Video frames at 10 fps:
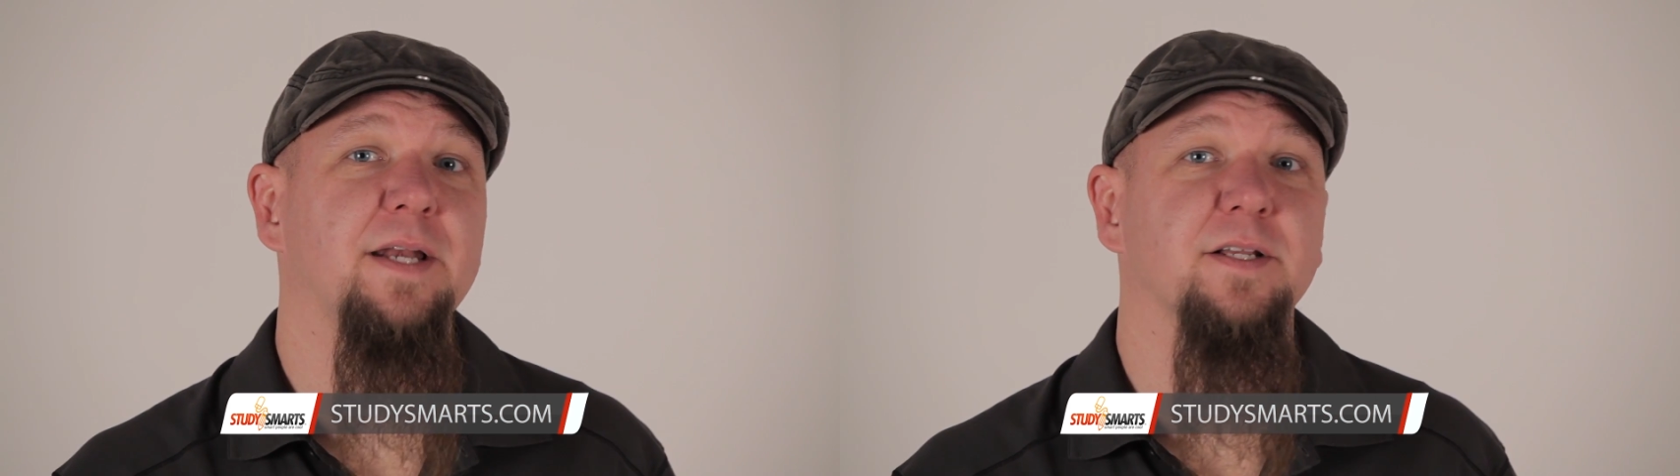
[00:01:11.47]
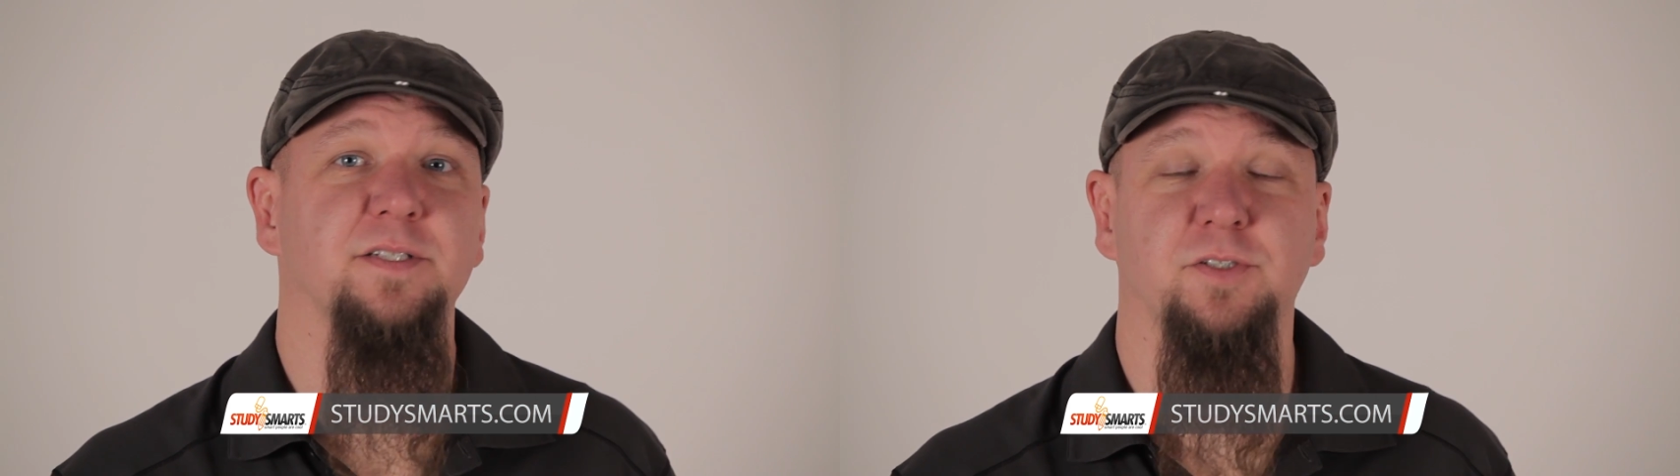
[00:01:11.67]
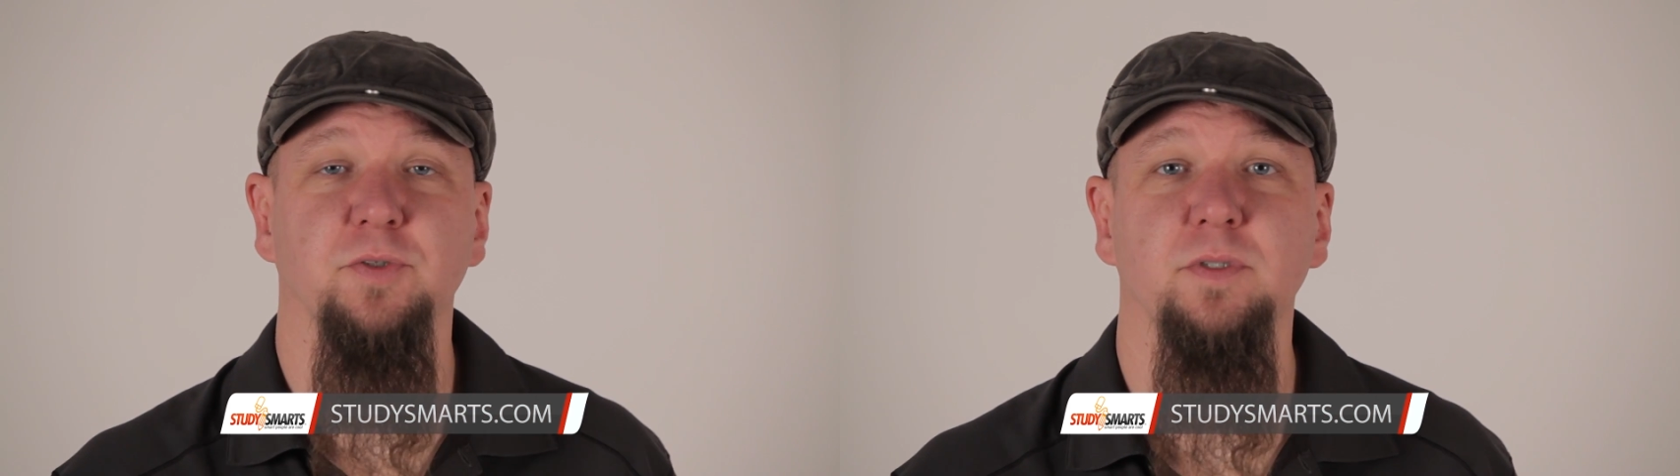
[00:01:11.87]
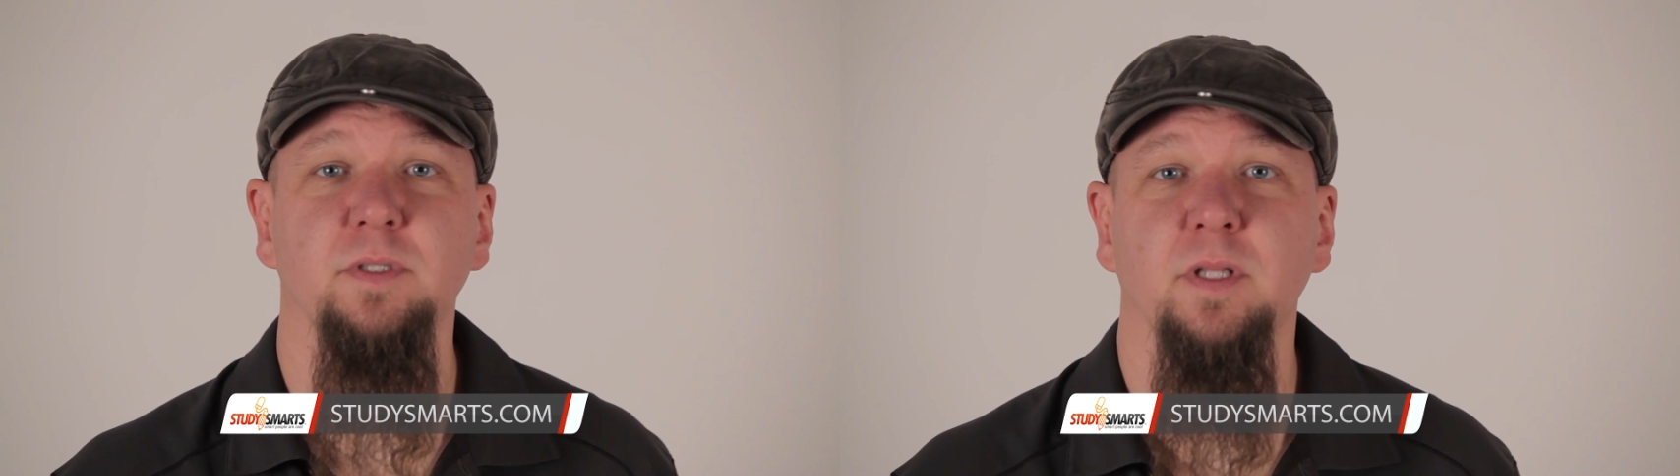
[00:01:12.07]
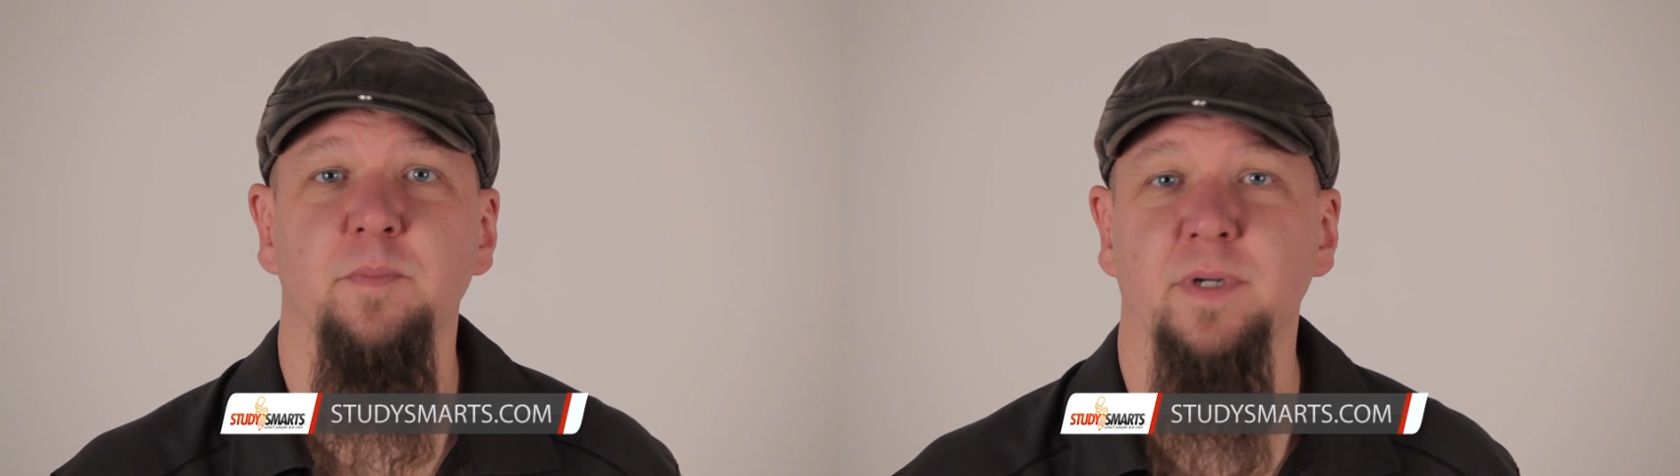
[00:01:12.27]
to school,
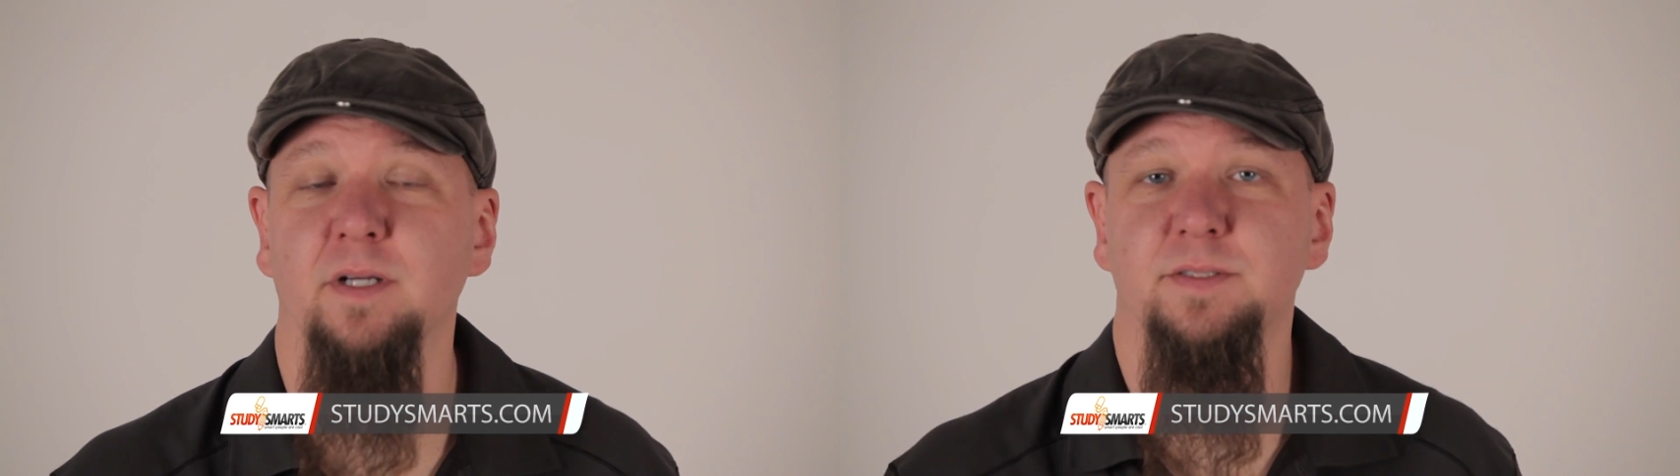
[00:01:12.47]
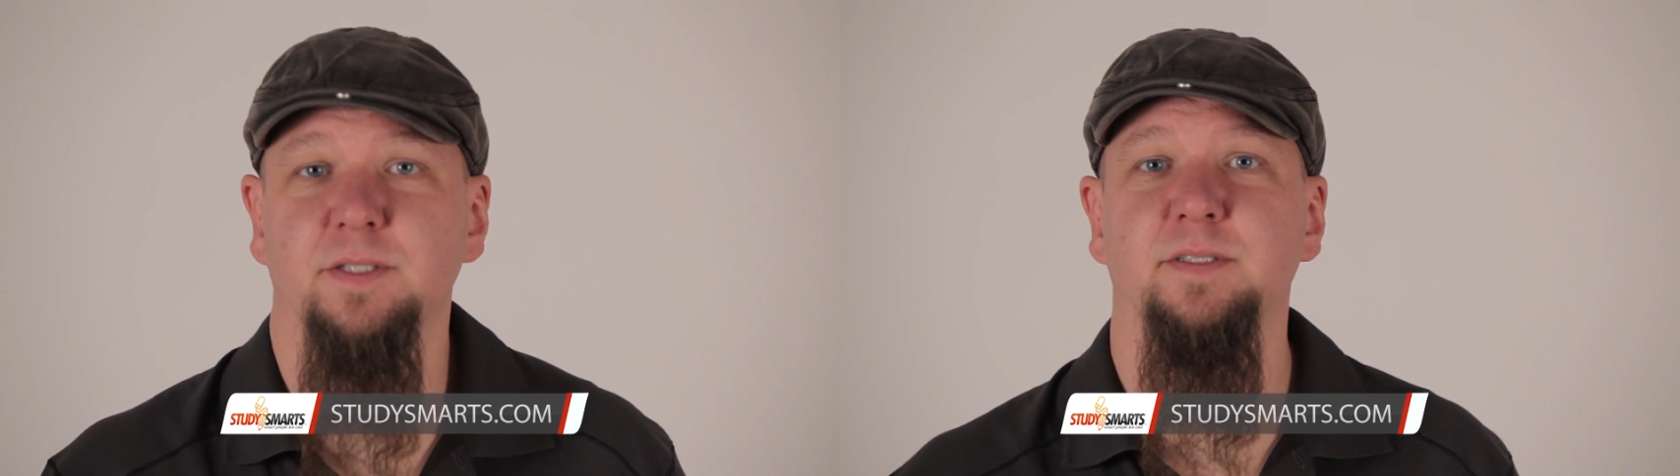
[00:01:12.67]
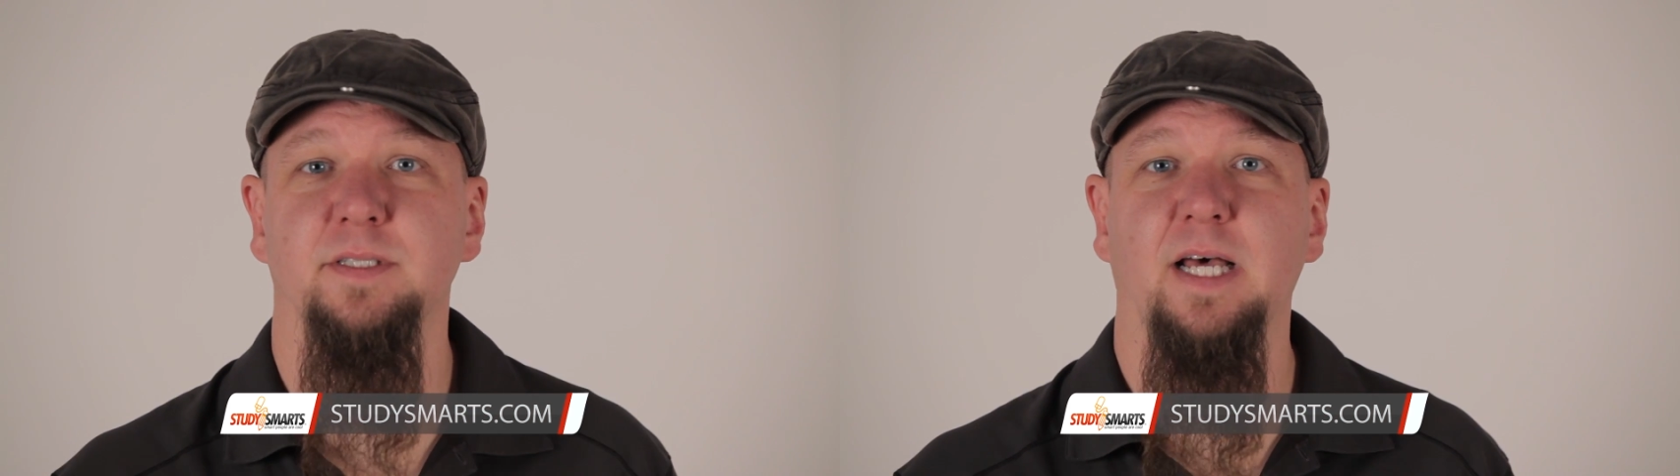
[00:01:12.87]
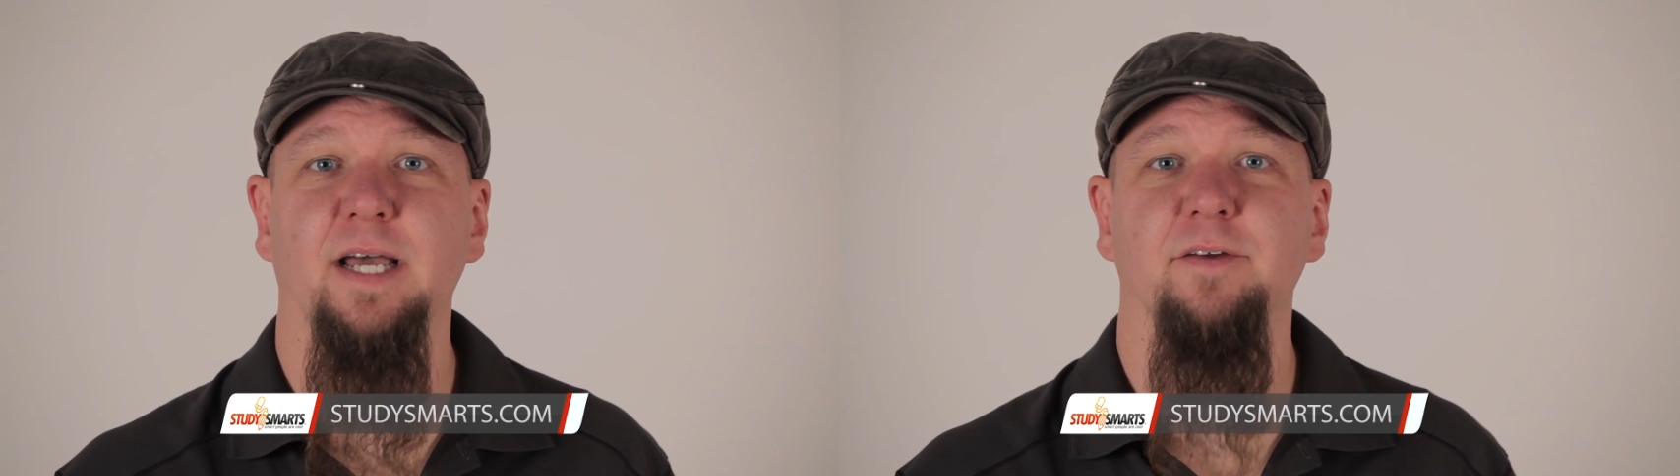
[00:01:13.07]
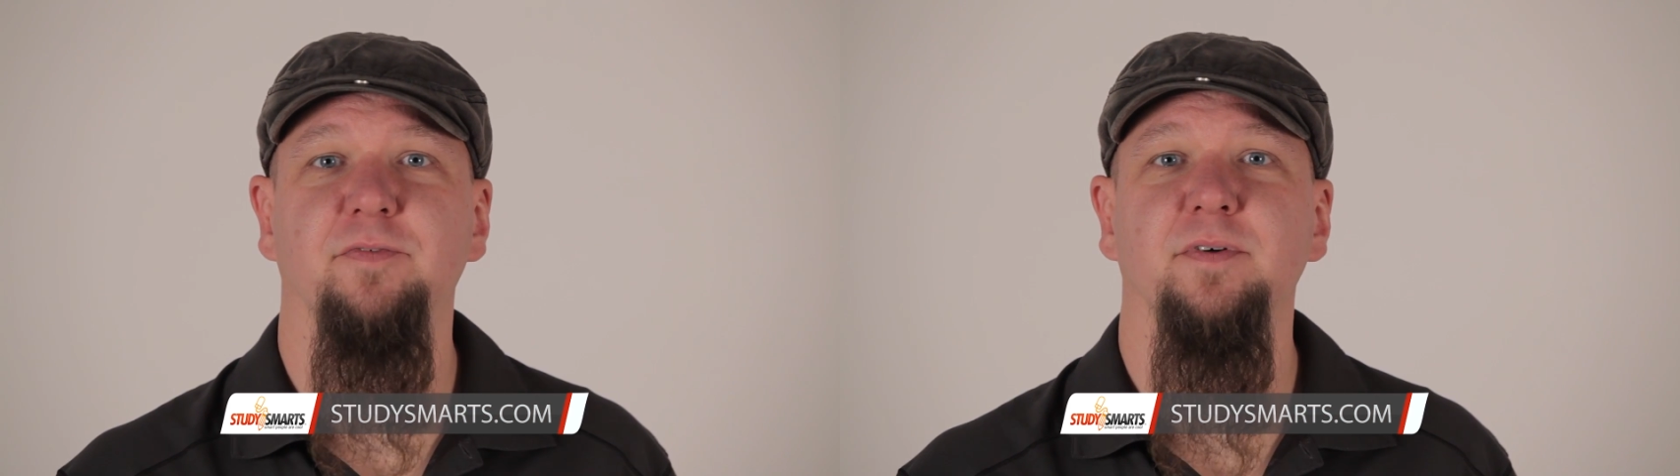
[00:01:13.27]
but also to life.